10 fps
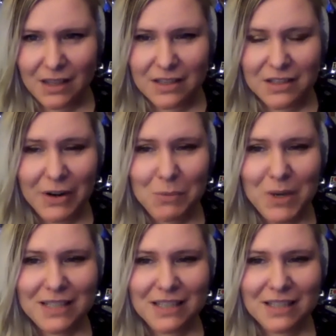the Screen
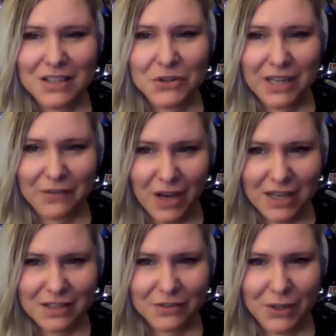West Industry
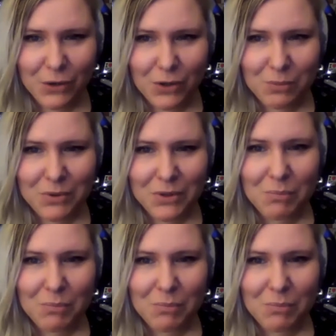Advisory Group,